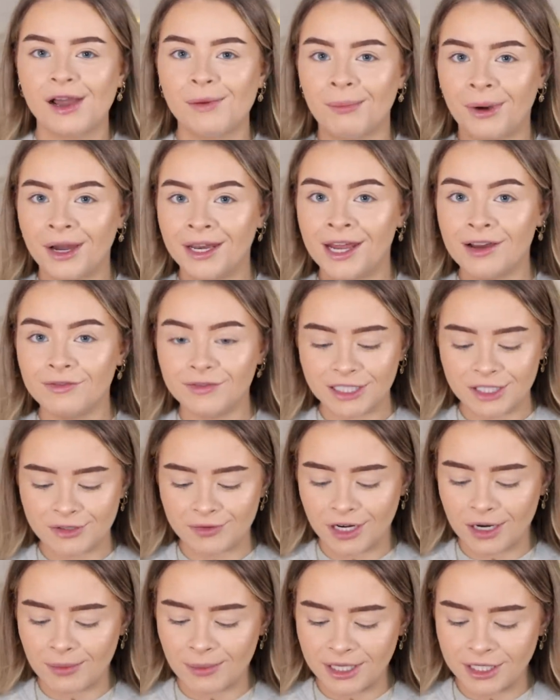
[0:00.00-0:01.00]
My Netflix
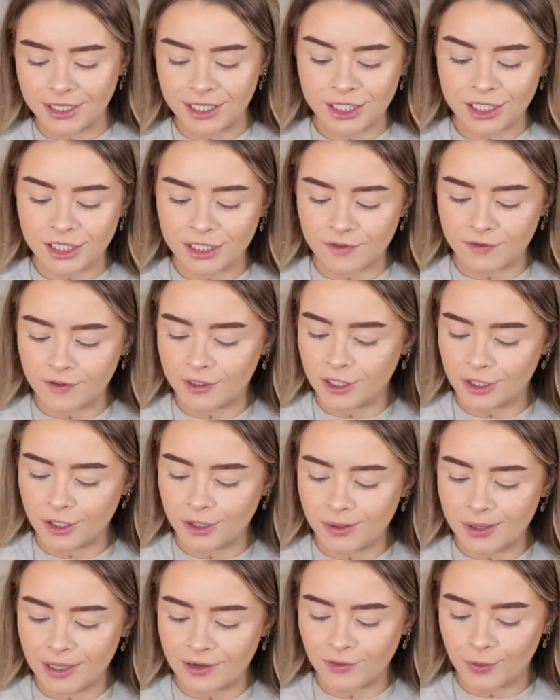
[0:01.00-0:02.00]
recommendations for
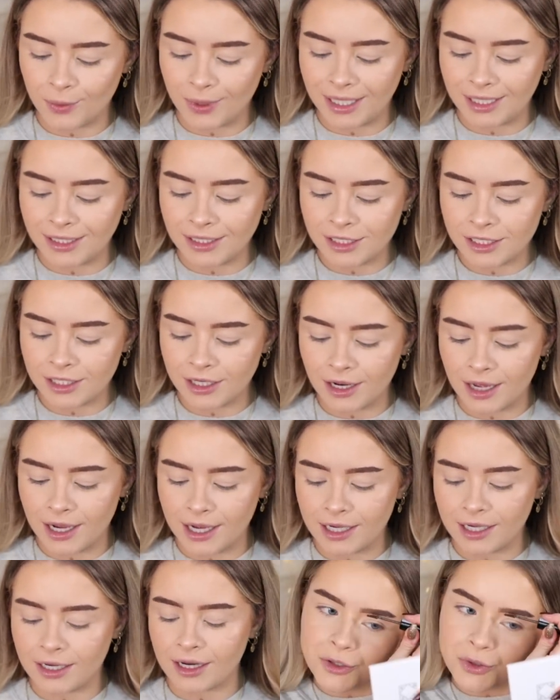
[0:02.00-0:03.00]
you, if you're into
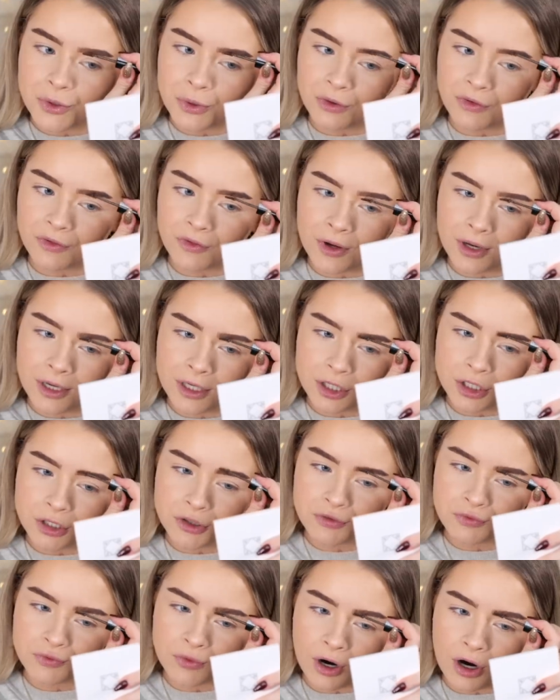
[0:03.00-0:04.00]
like sort of
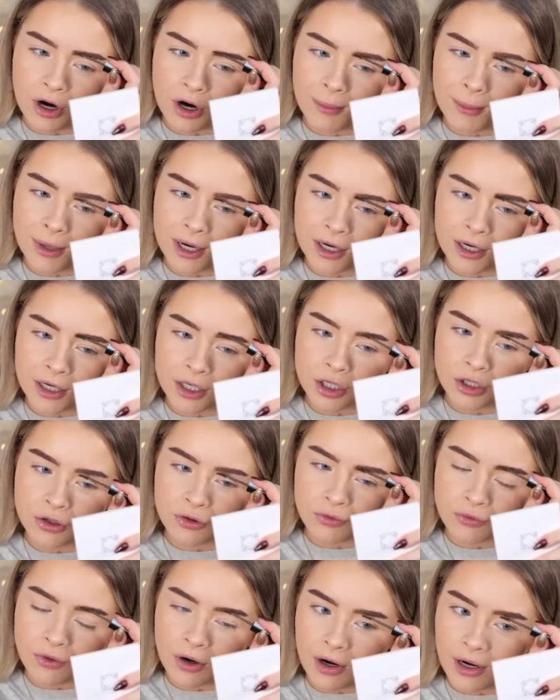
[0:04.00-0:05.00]
drama,
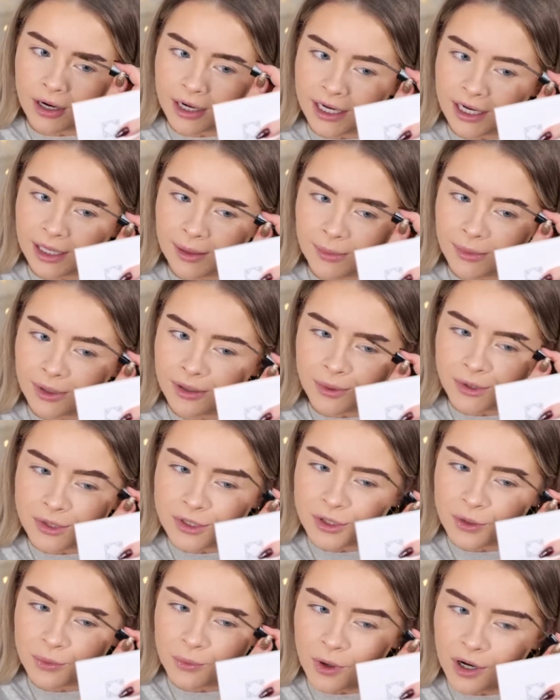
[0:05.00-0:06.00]
crime, what's
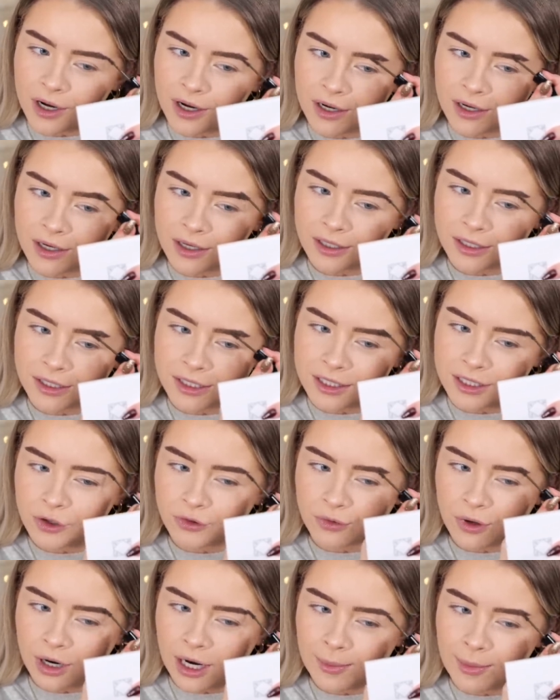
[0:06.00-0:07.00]
the word?
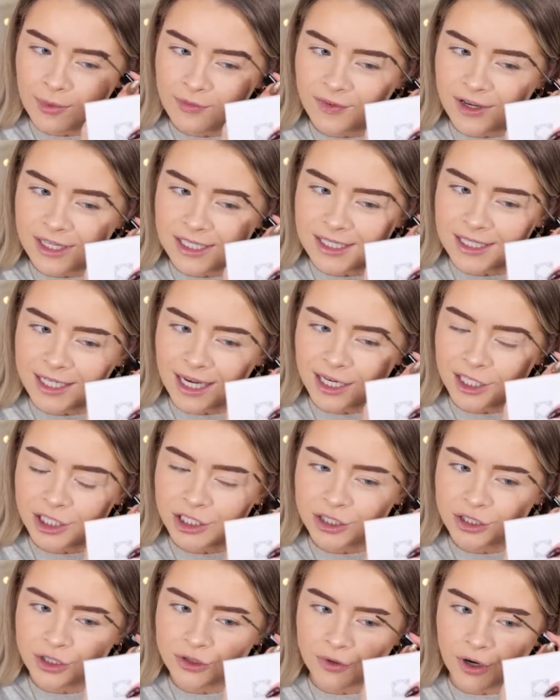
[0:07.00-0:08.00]
Crime
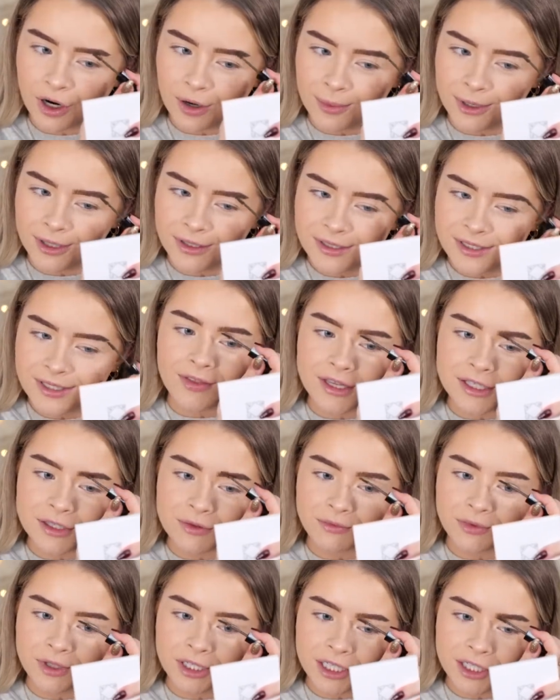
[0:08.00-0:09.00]
investigation dramas. There's a
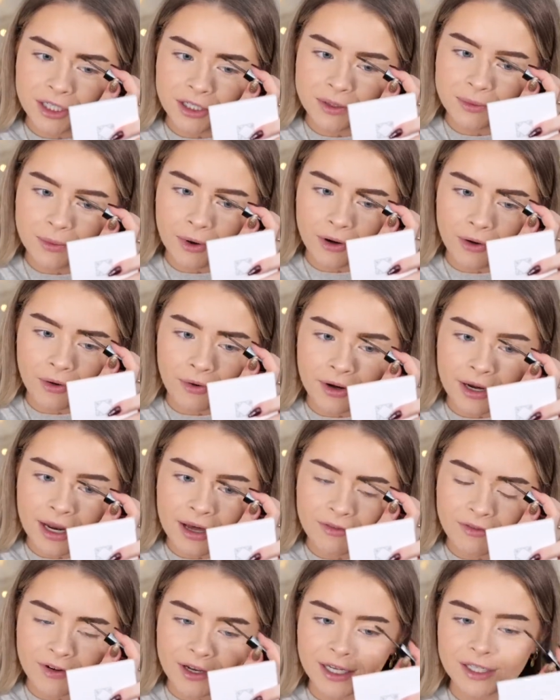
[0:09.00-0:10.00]
really good one on
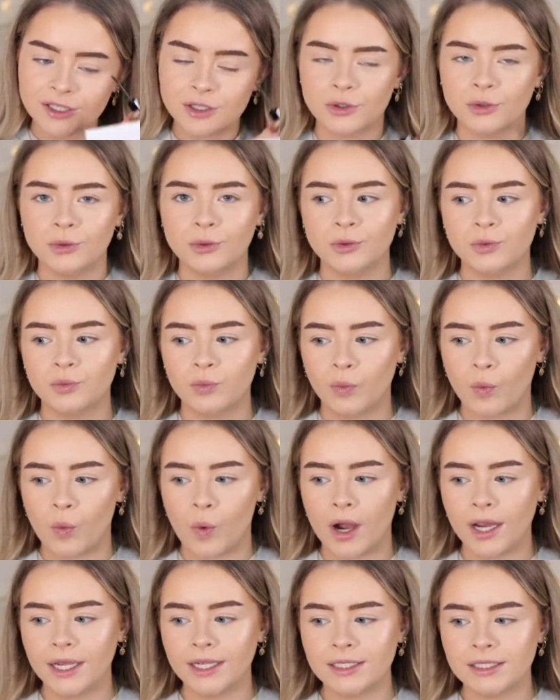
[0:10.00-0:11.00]
Netflix called
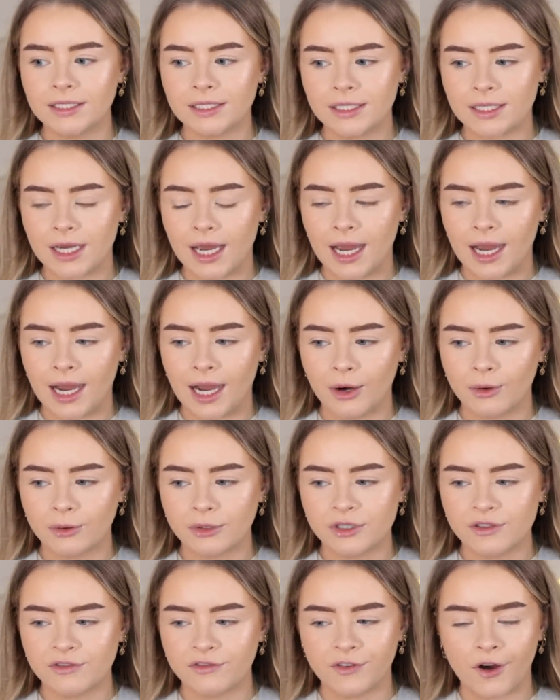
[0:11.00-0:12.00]
White
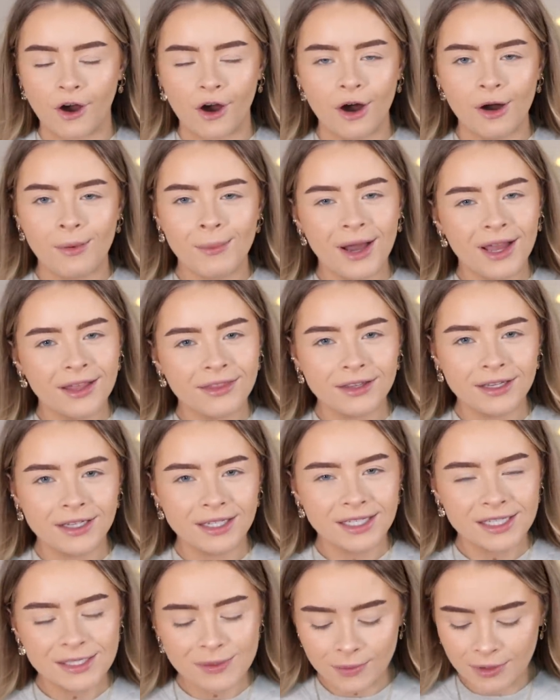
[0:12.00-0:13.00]
House Farm, I
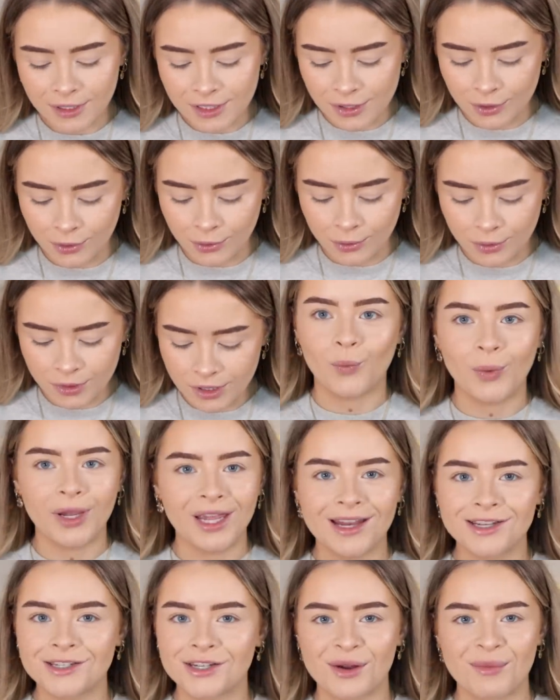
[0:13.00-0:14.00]
think is what it's called. We
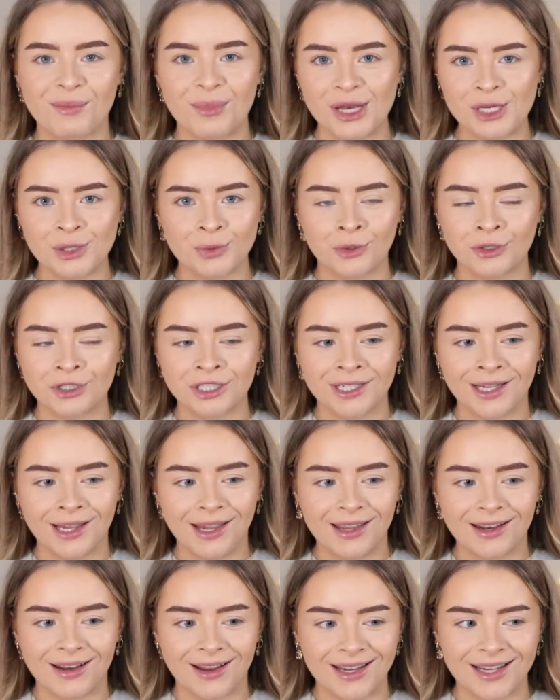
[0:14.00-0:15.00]
ended up binge watching
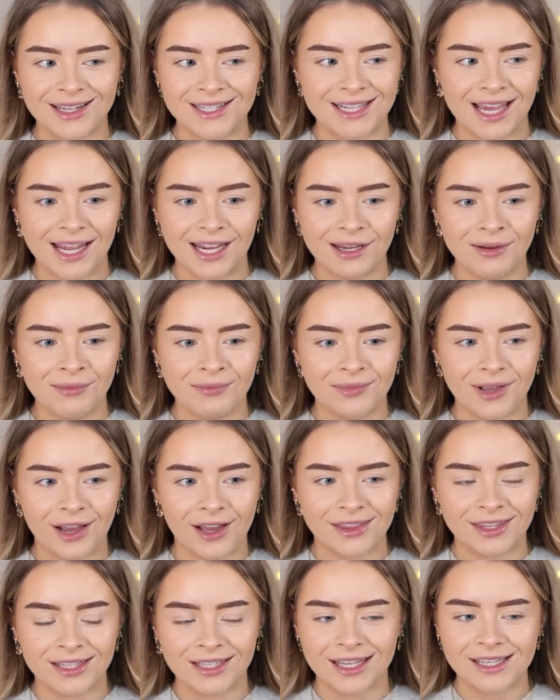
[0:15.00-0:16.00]
it in like a day.
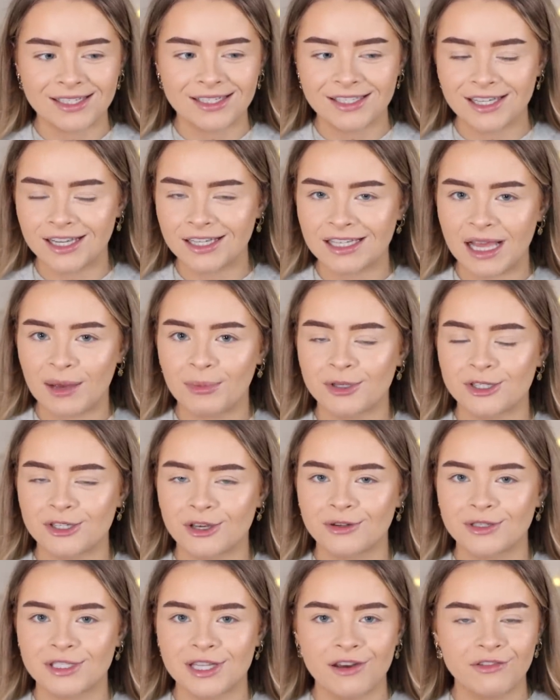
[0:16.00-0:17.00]
I think there's six
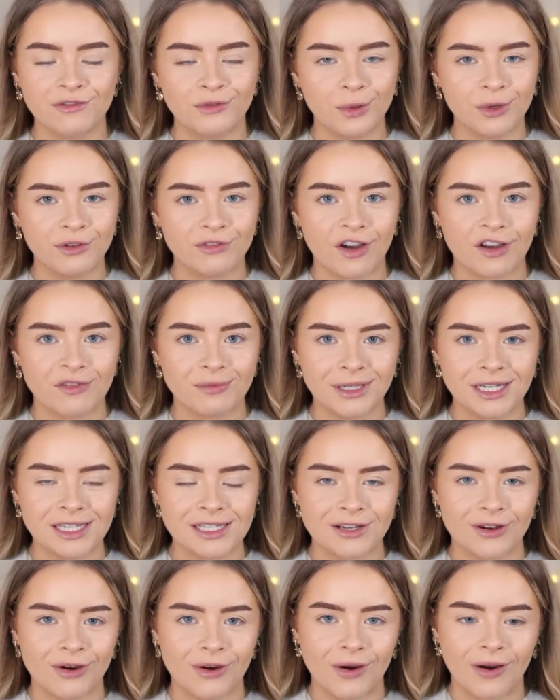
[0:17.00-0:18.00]
episodes, they're 45
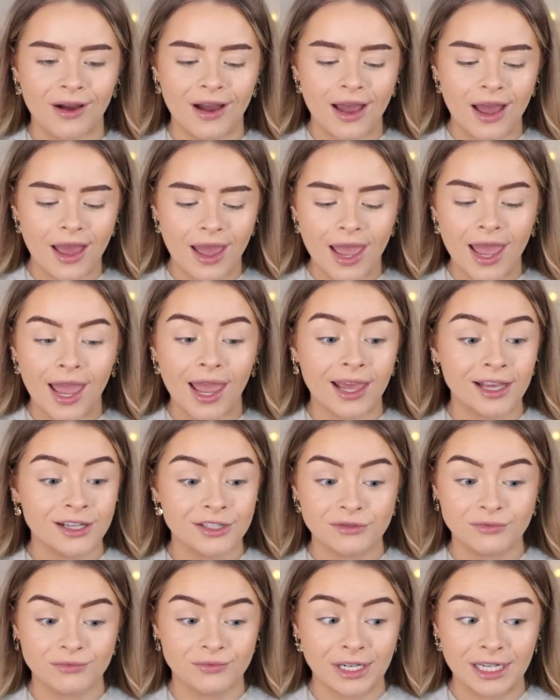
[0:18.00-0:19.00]
minutes long.
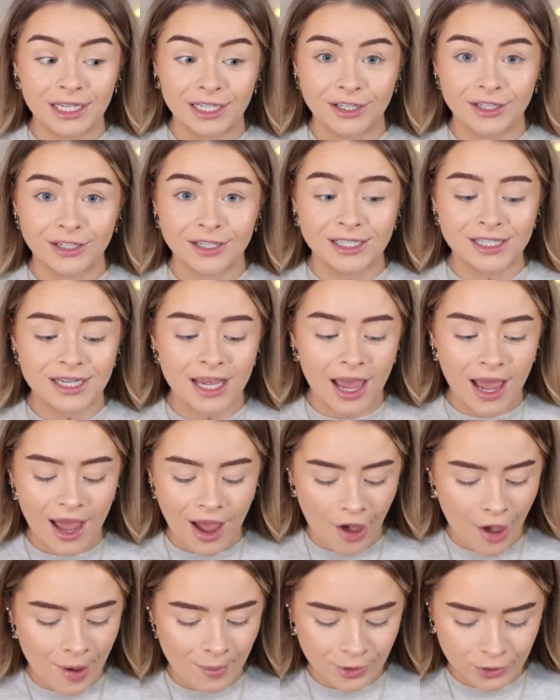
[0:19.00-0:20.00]
It's really good.
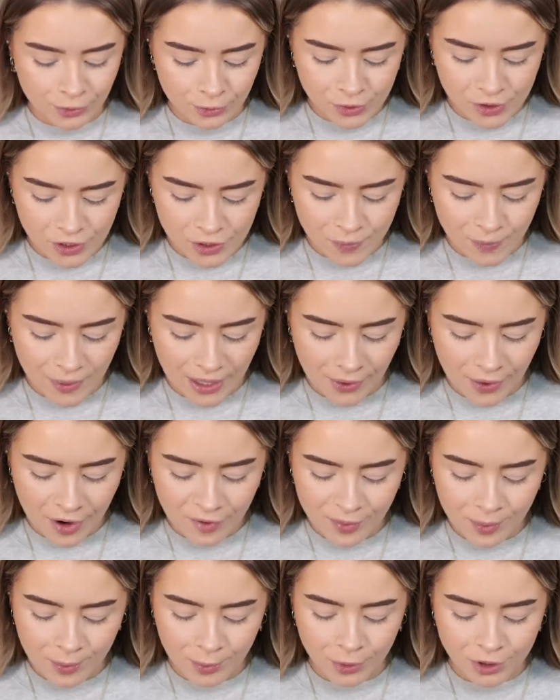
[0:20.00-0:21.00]
Um, and also as well,
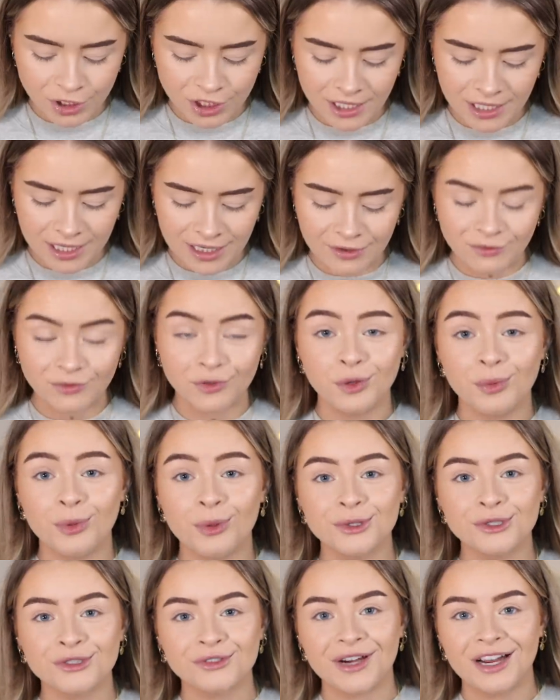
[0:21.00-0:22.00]
I've been watching
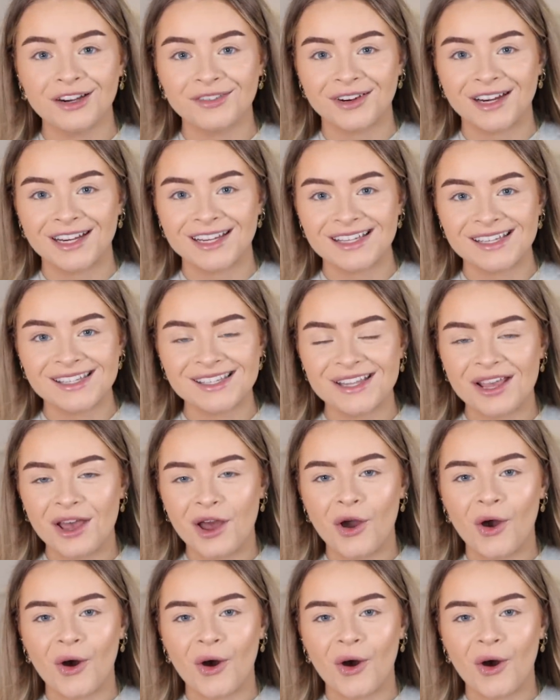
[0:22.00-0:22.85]
RuPaul's Drag Race.